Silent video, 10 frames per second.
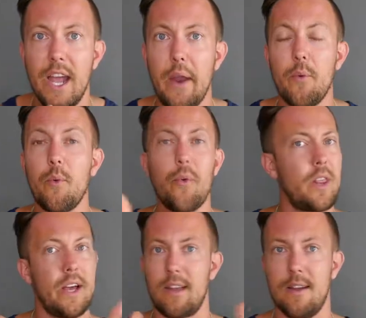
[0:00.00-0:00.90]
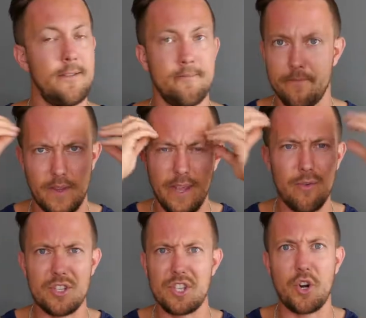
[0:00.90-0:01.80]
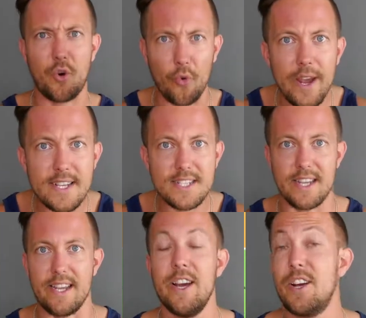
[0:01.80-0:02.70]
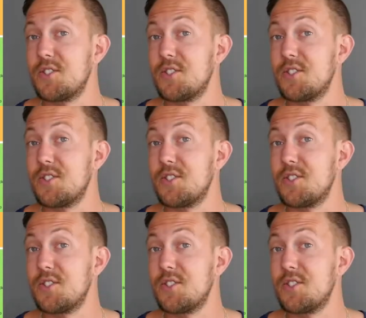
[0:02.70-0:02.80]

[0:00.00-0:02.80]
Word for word: And we were like, it was crazy.